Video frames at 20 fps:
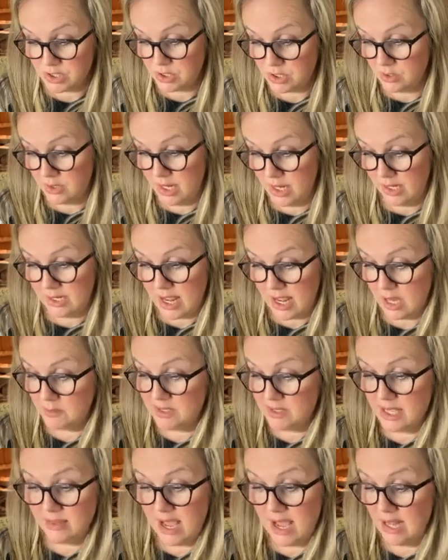their
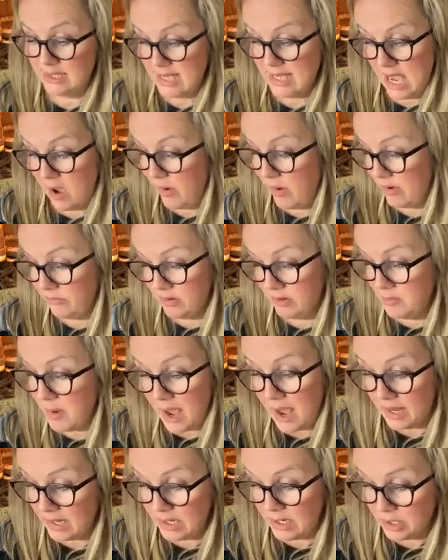nicknames, and that's how
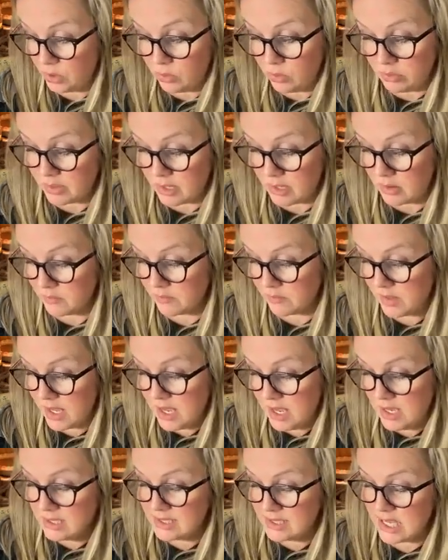everybody knew them.
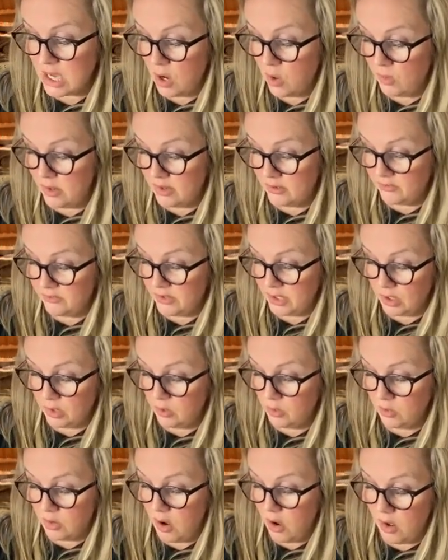So if
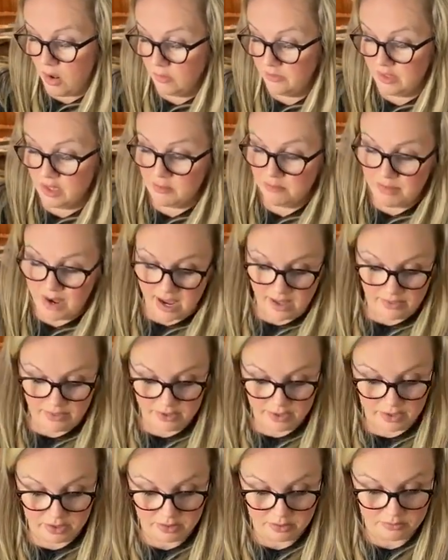you called them by
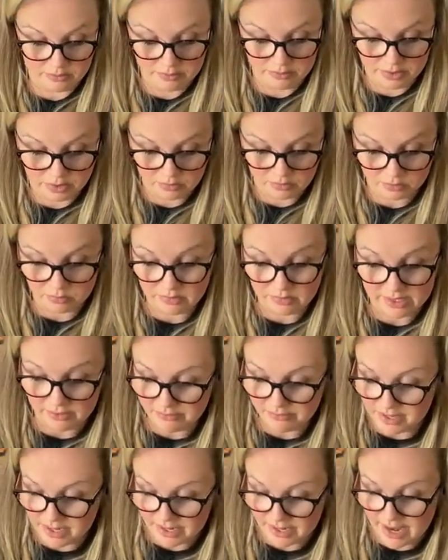their
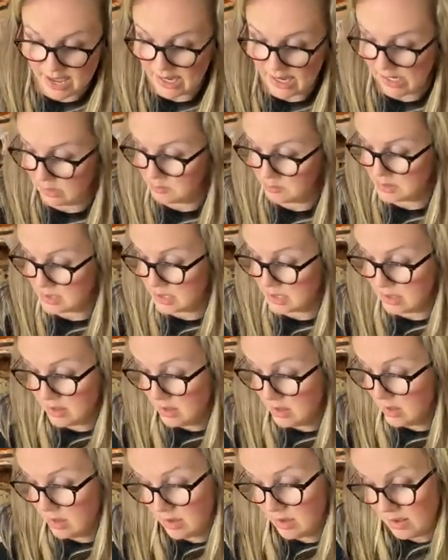given names,
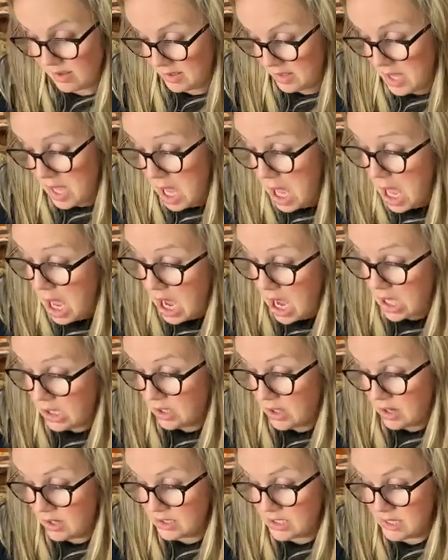a
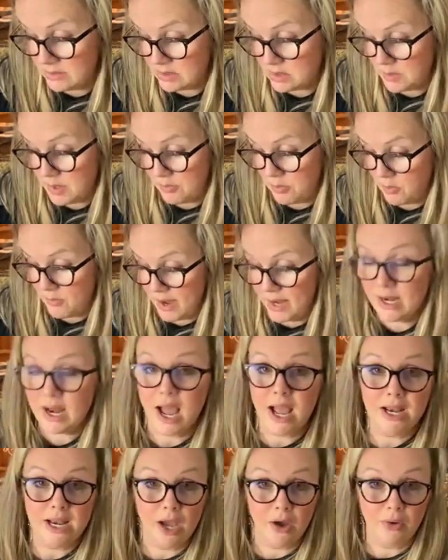lot of times people may
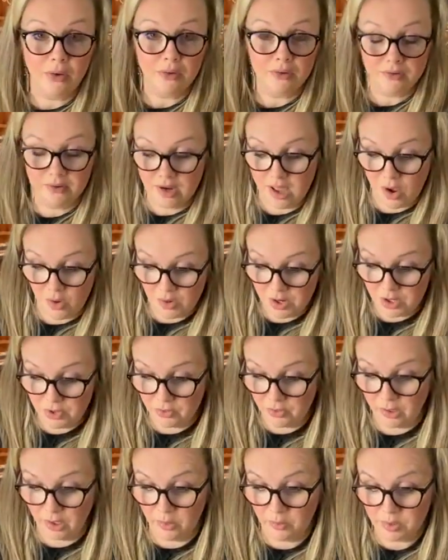not known
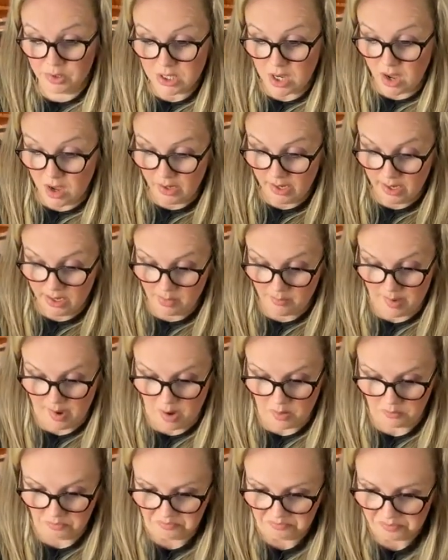who you were talking
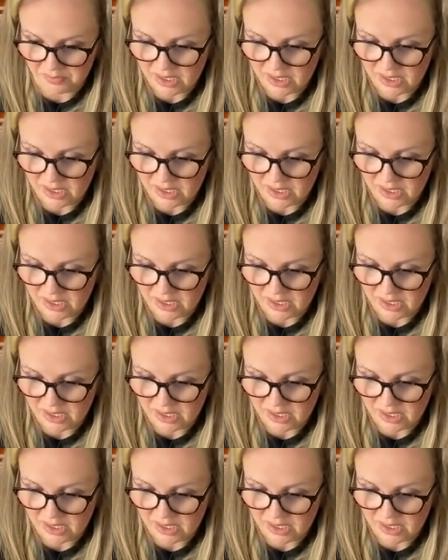about.